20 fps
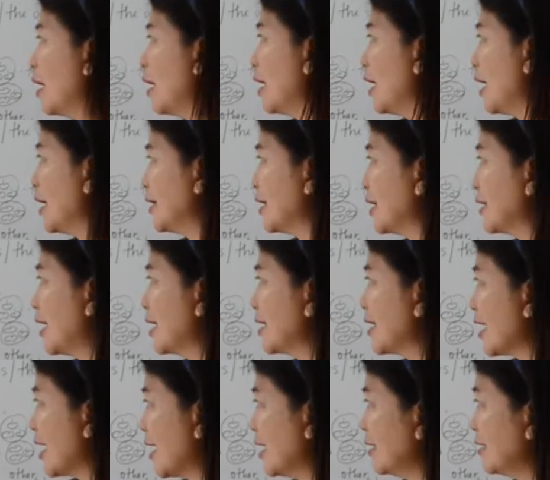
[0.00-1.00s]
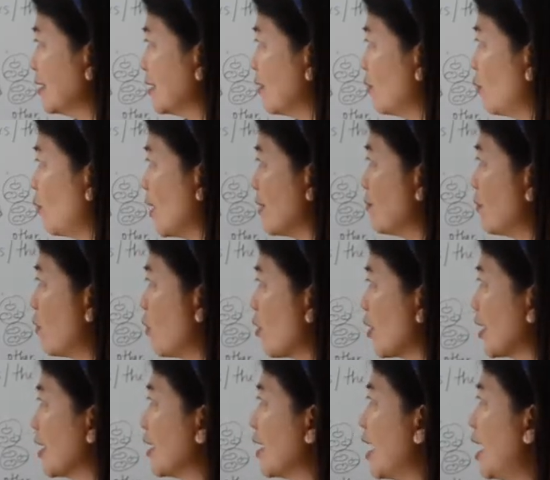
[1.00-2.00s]
And then again, one
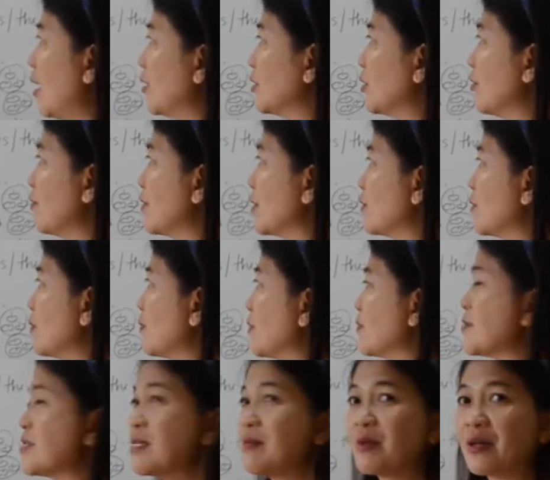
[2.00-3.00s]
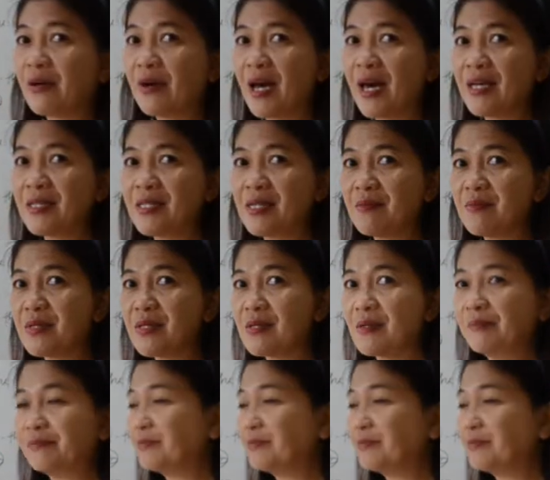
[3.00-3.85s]
more out of a group of similar items.